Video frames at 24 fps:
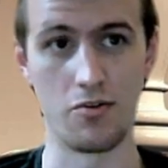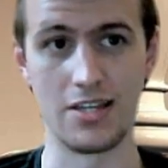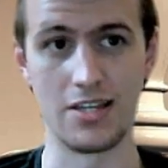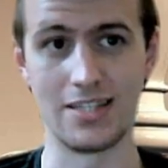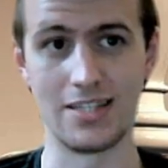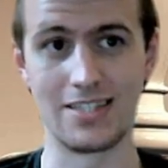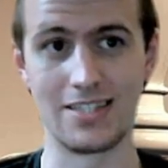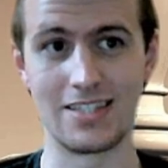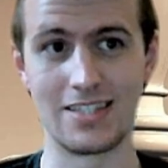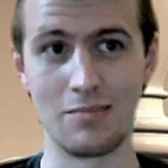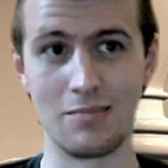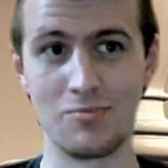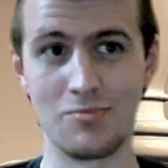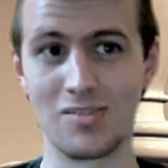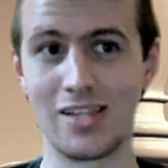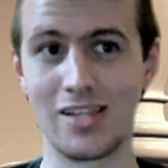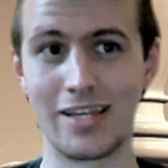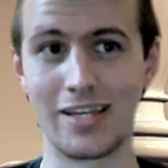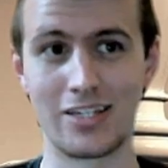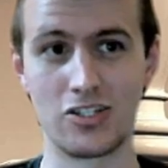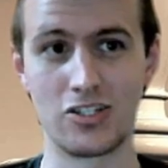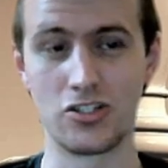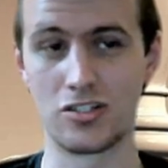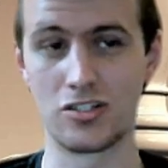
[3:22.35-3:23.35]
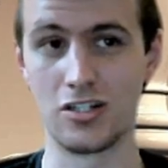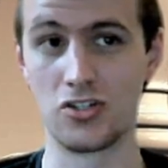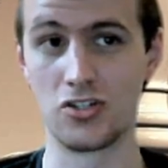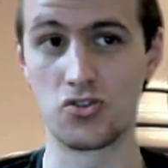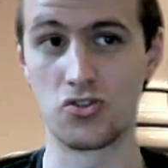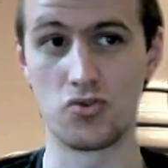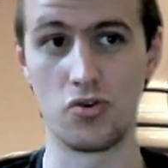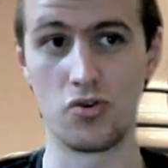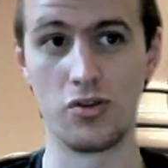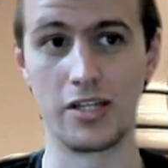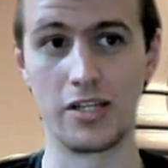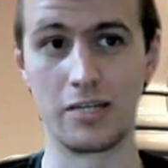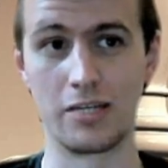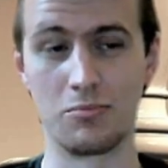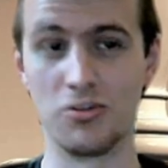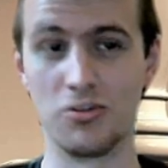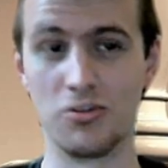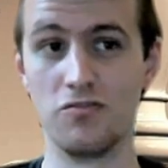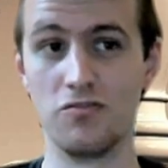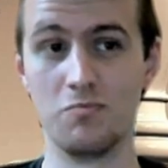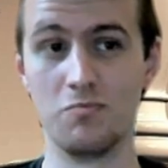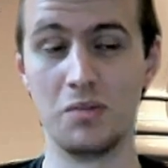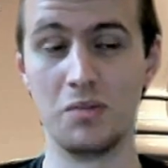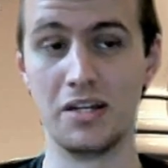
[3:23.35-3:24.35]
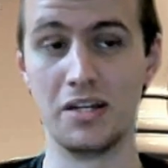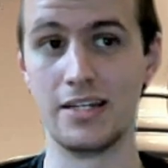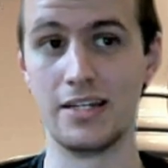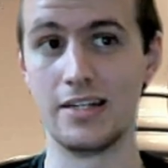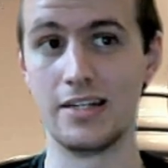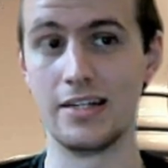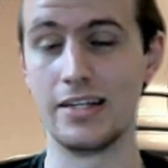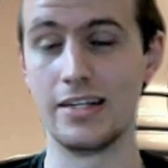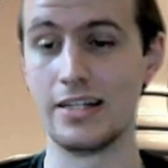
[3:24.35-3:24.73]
It seems like just a trolling move, but it